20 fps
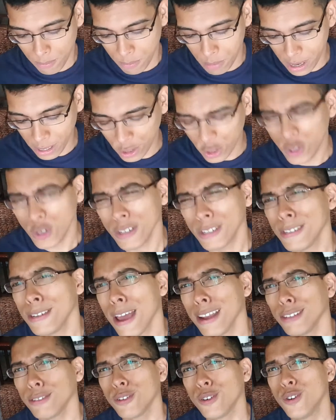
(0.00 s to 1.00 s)
It's just
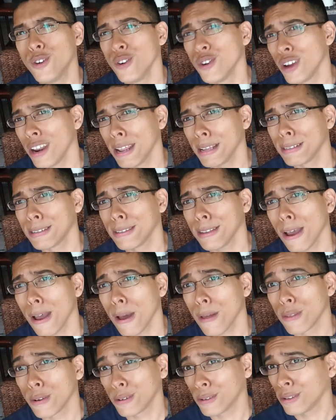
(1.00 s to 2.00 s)
not as good as
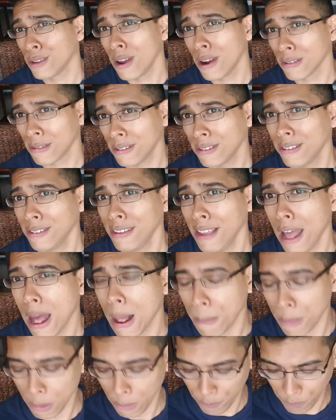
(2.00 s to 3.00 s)
other songs on this
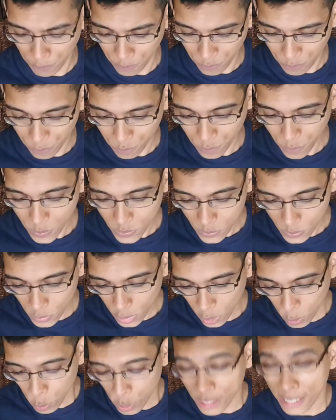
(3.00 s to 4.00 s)
album.
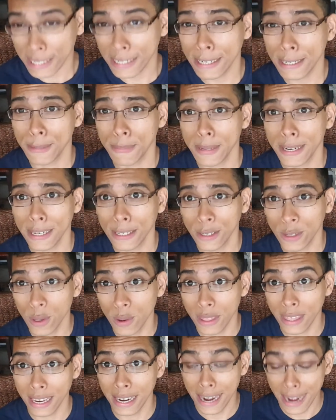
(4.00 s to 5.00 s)
Which leads me
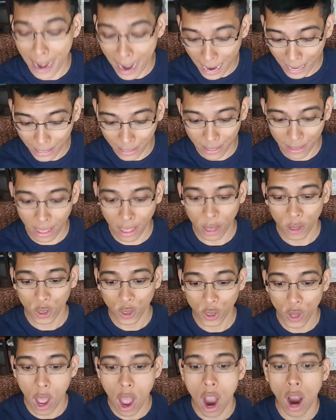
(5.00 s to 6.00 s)
into the ninth
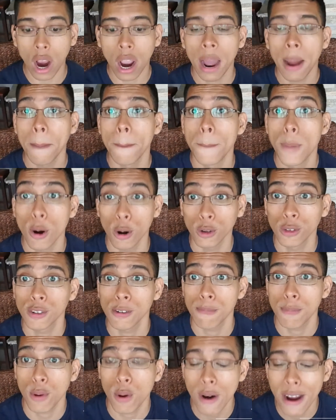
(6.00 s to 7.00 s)
song, Birds
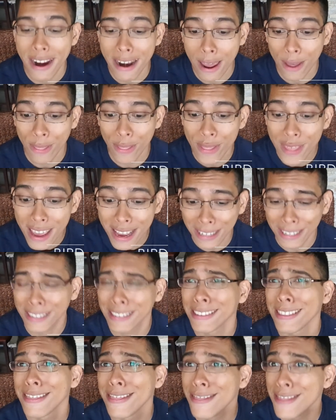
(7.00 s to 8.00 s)
of Prey. Now
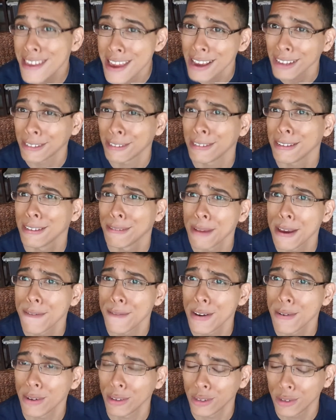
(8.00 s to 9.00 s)
this is my
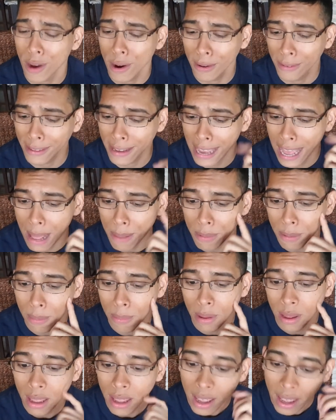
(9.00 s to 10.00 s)
favorite song on the
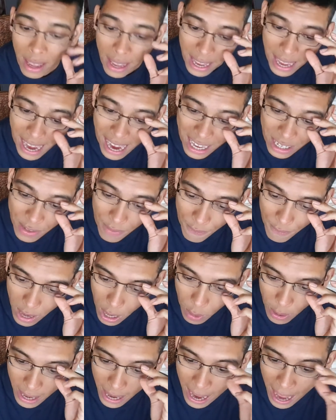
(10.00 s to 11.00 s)
album. It has a
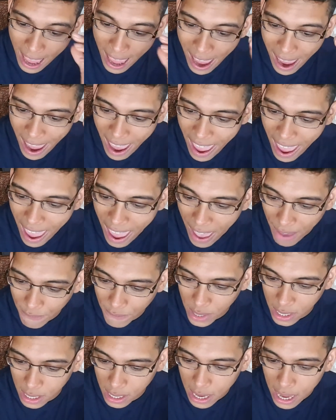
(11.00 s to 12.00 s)
very
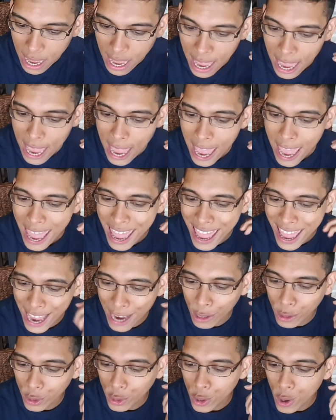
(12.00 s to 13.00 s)
heavy
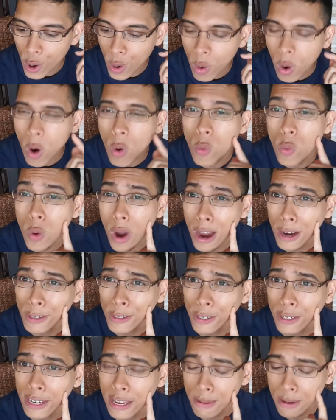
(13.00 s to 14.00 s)
intro.
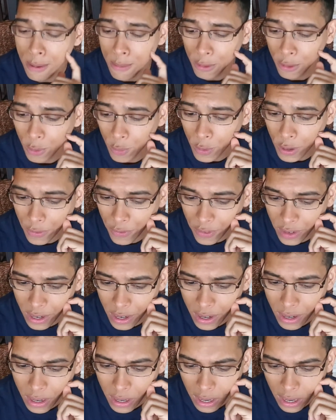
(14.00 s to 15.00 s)
Roger came up with the riff
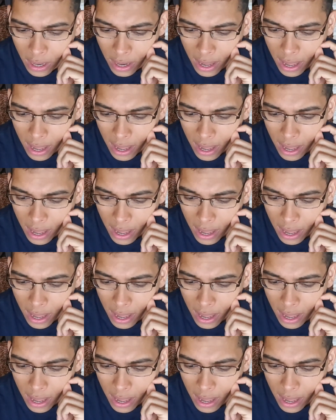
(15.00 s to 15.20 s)
here.